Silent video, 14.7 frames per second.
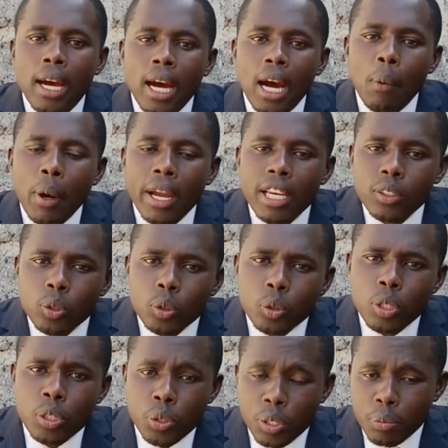Our guest on
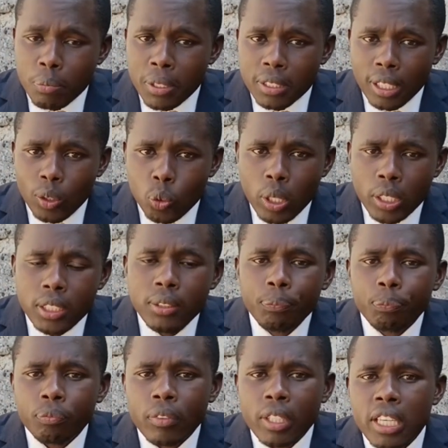today's show is Mr. Duarte.
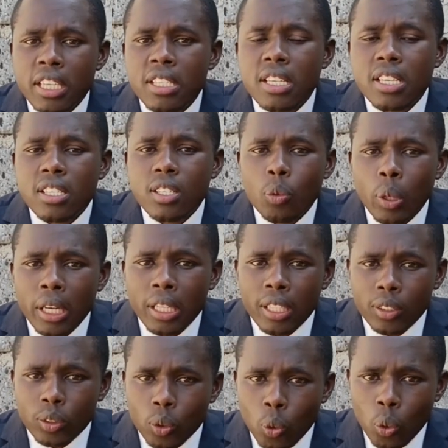He's 61
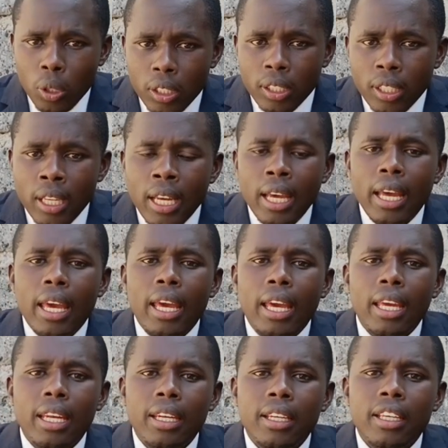years old
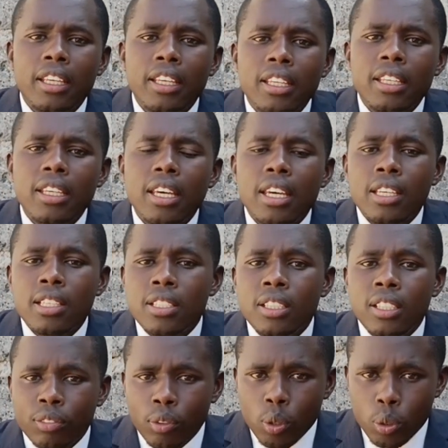and he is
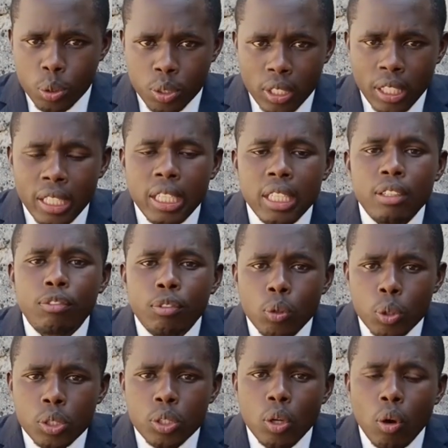
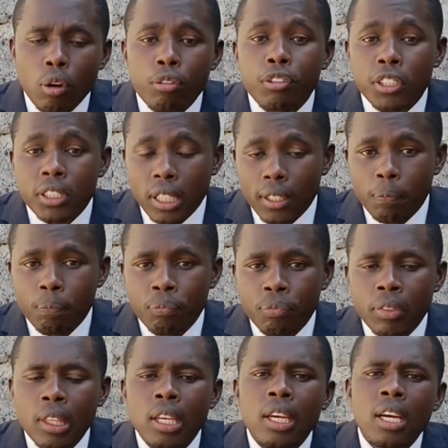divorced officially.
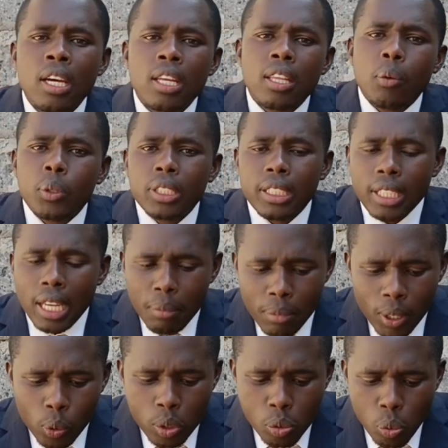There was a time he
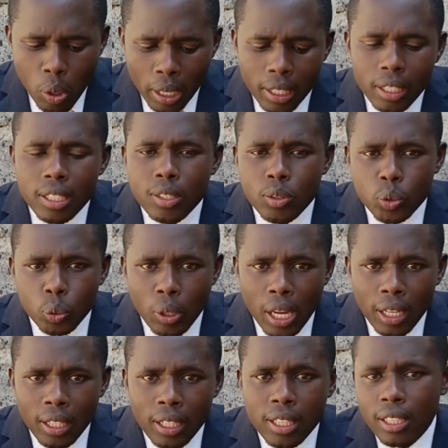was working in
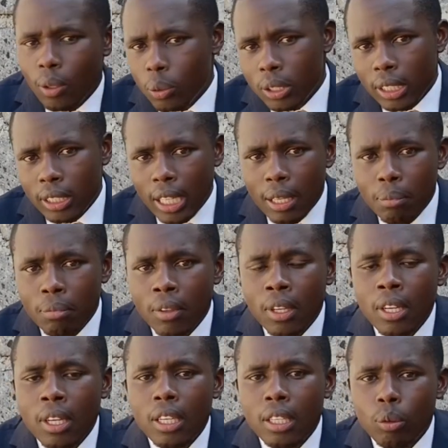Sudan. There was a time
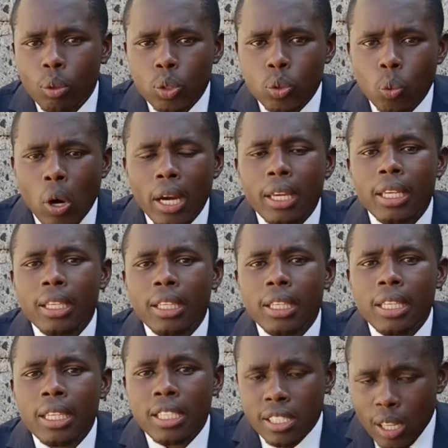he was working
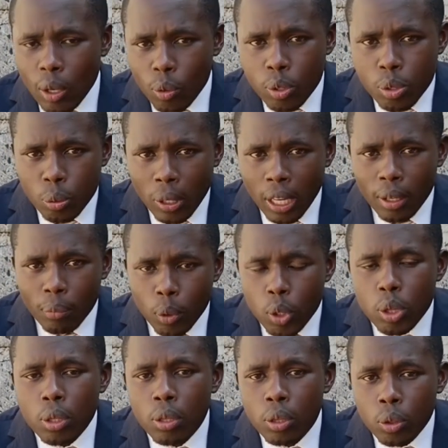in South Sudan, both
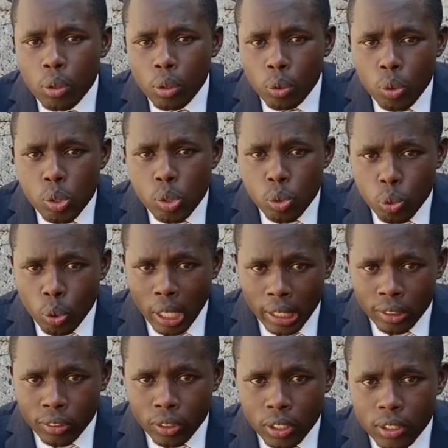those two
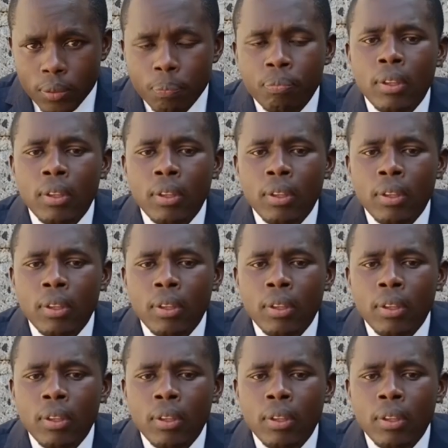countries.